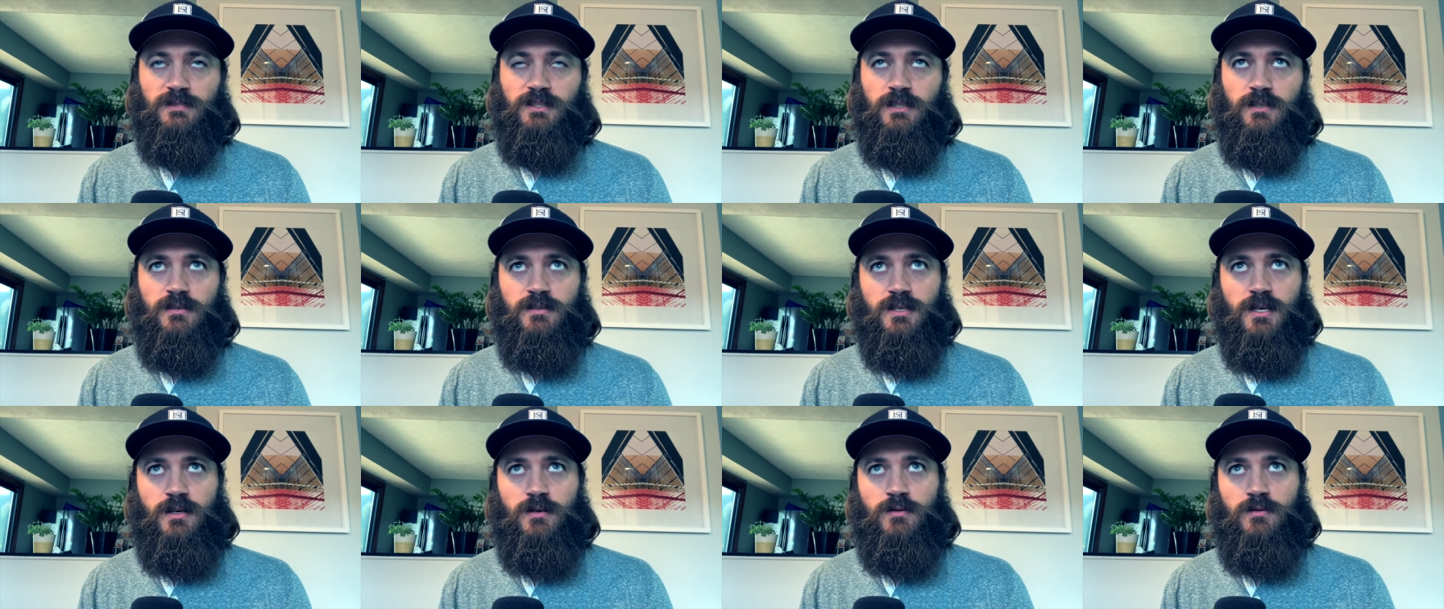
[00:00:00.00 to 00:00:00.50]

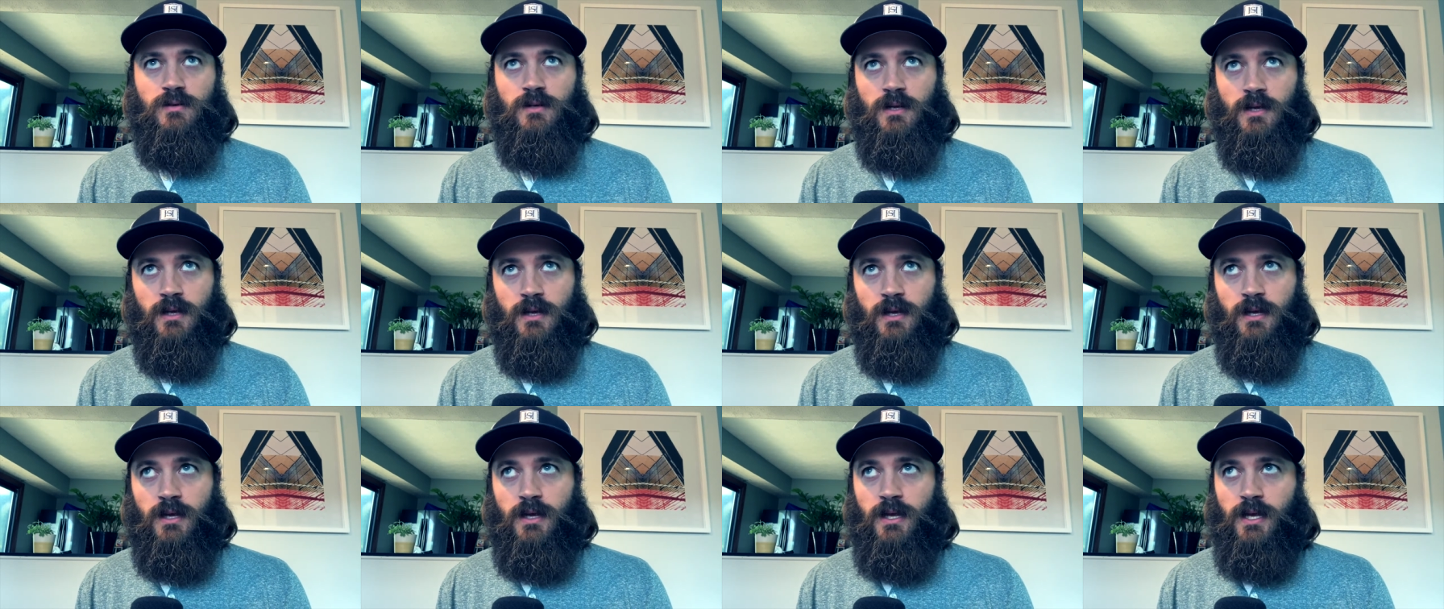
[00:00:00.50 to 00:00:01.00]
So,
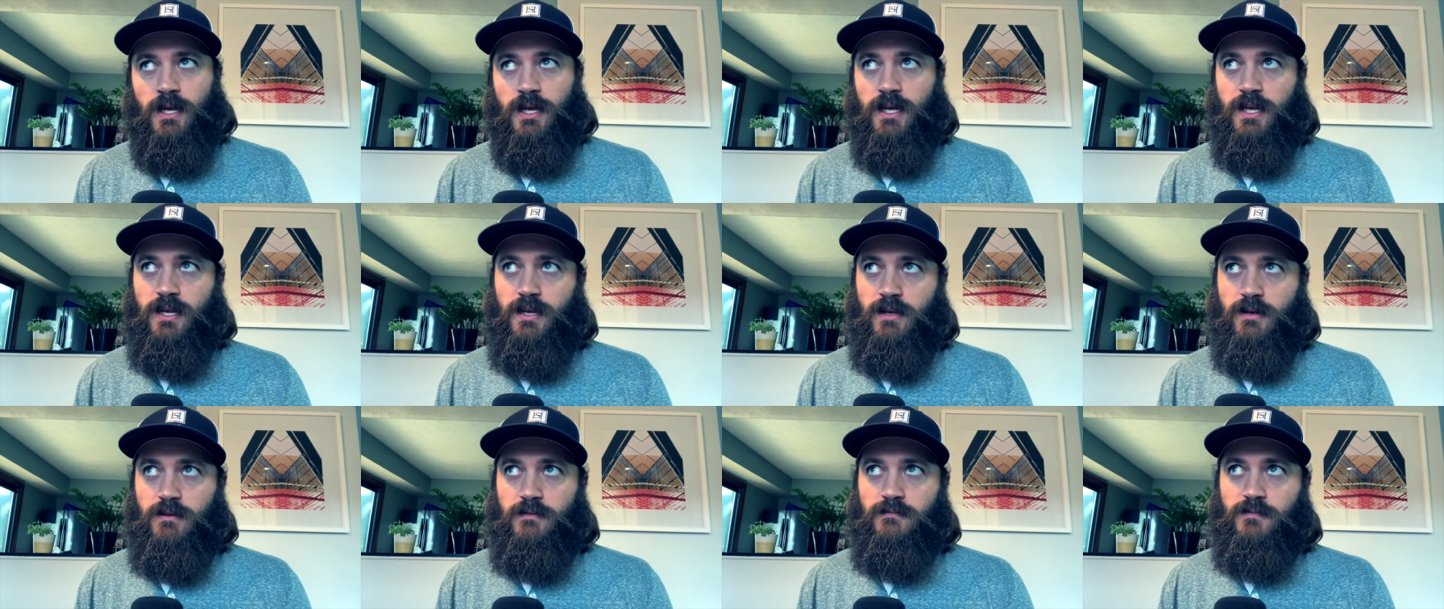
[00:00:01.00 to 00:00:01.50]

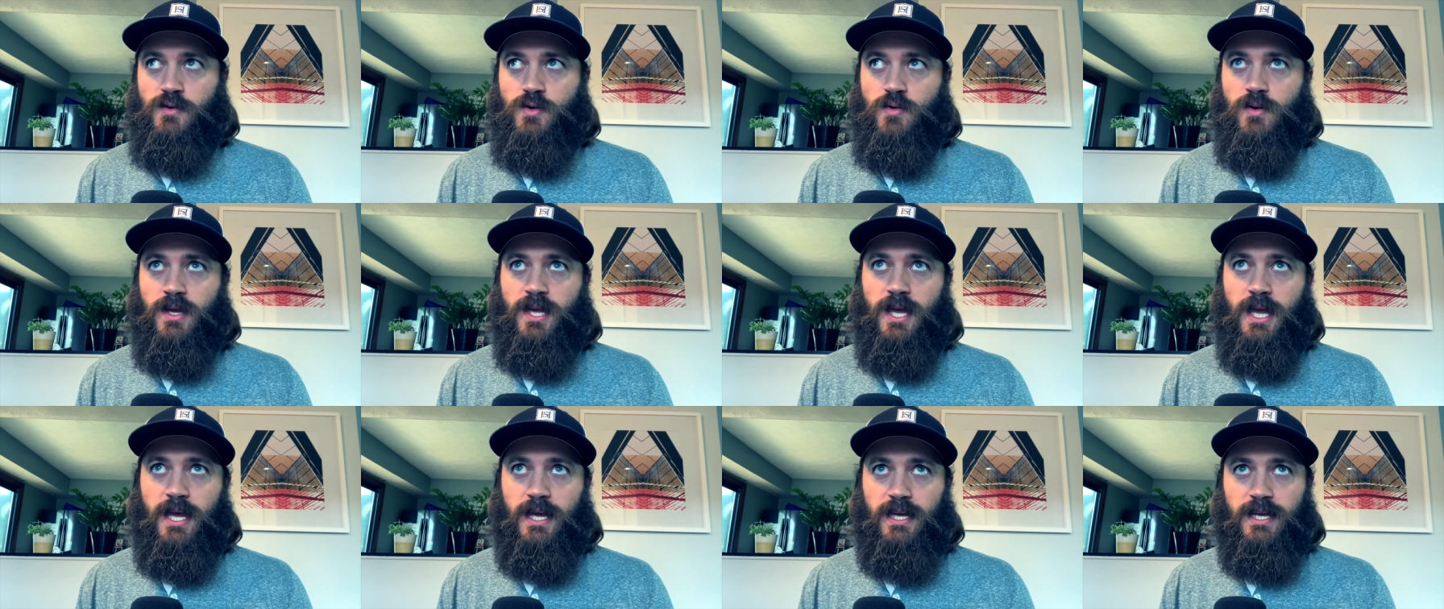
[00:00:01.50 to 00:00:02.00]
if you
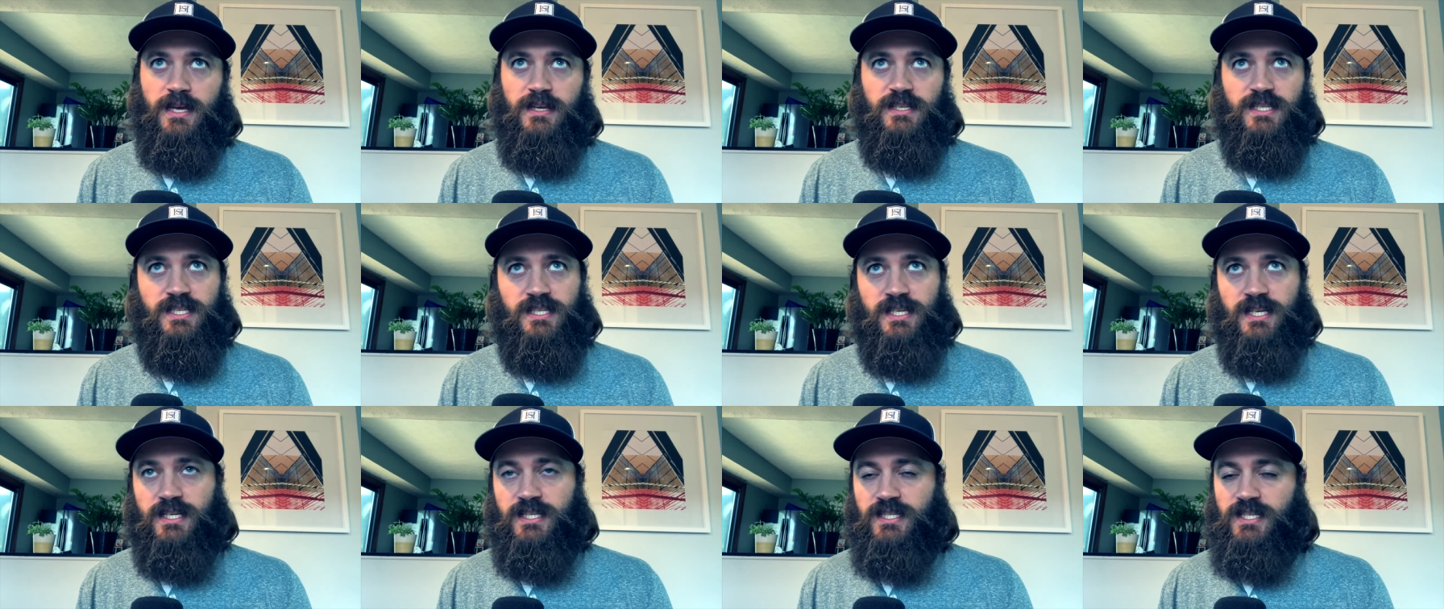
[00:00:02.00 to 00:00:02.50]
can't get
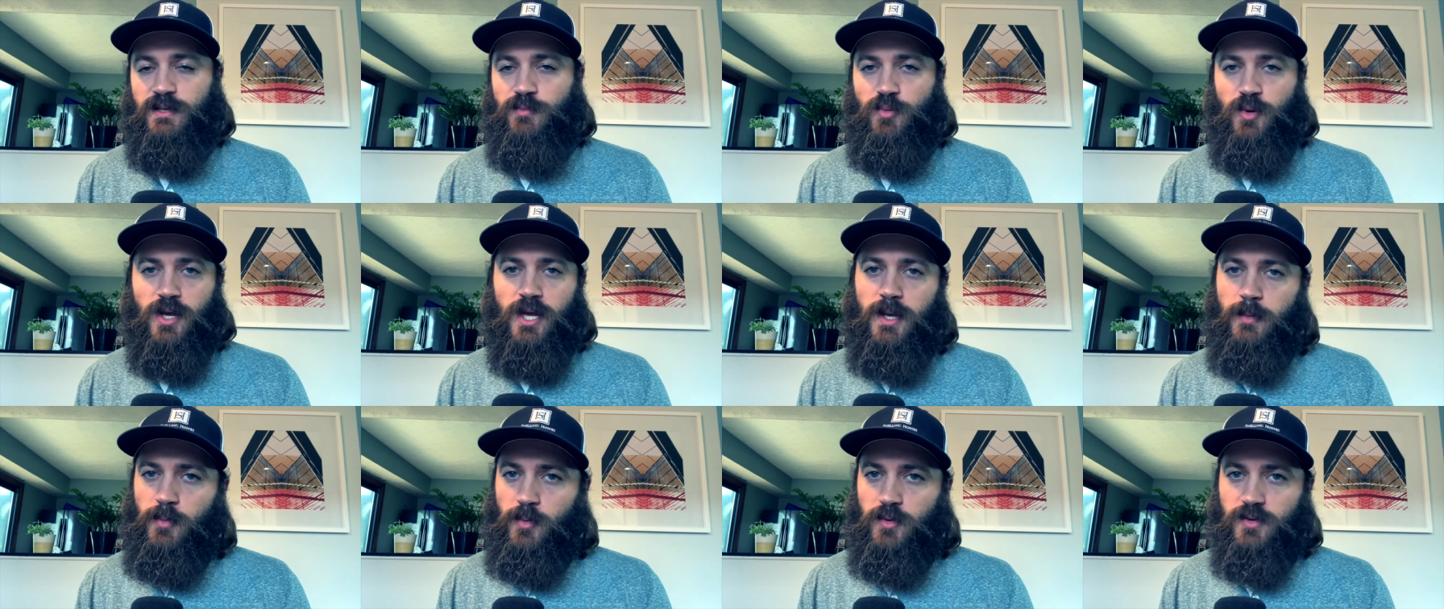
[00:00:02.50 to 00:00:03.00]
60
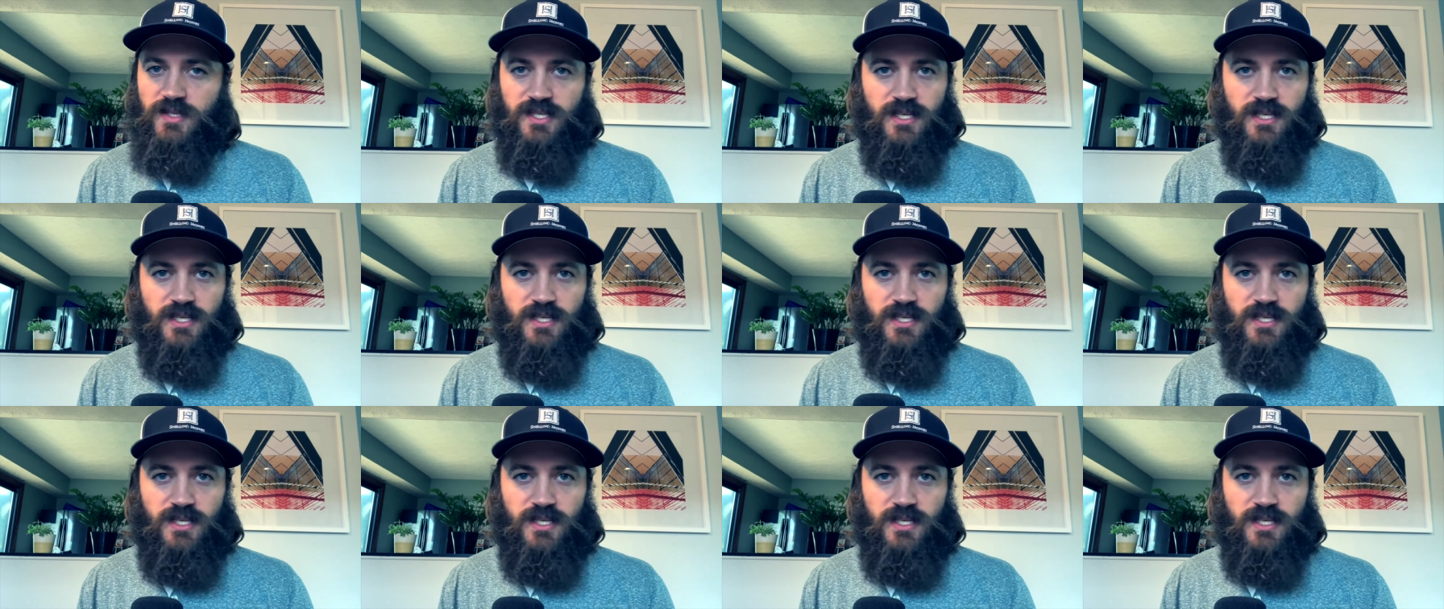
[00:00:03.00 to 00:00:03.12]
people,